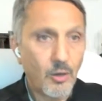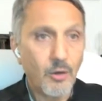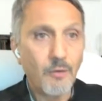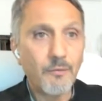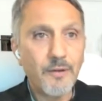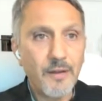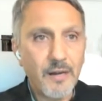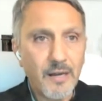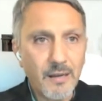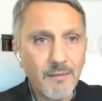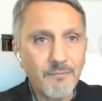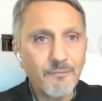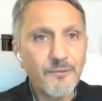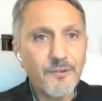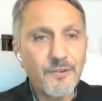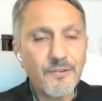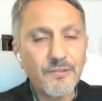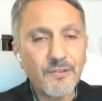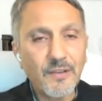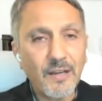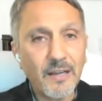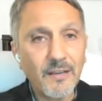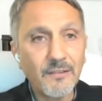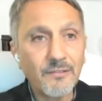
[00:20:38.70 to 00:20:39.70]

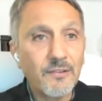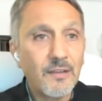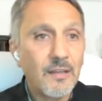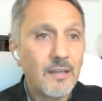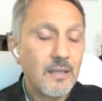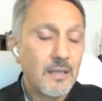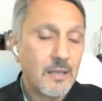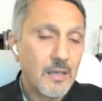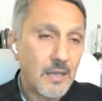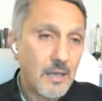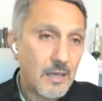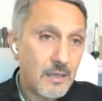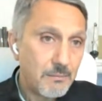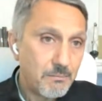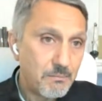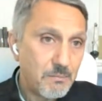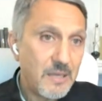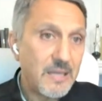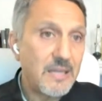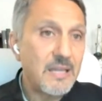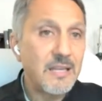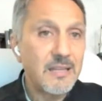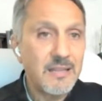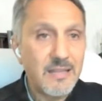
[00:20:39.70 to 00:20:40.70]
overemphasized,
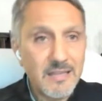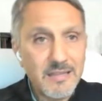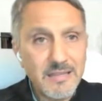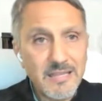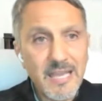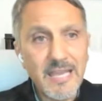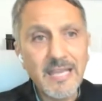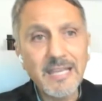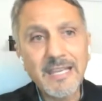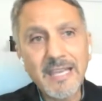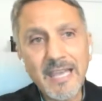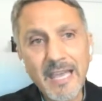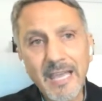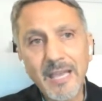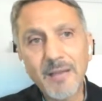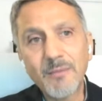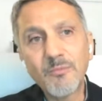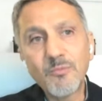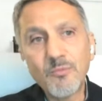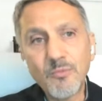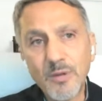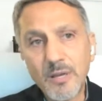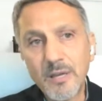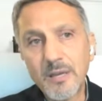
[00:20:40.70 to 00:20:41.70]
meaning that they
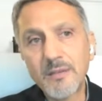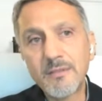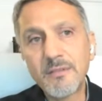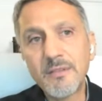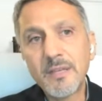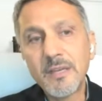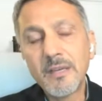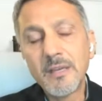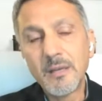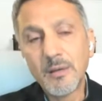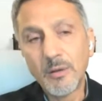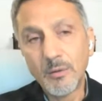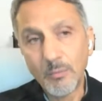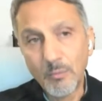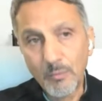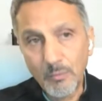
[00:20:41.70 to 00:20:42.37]
came with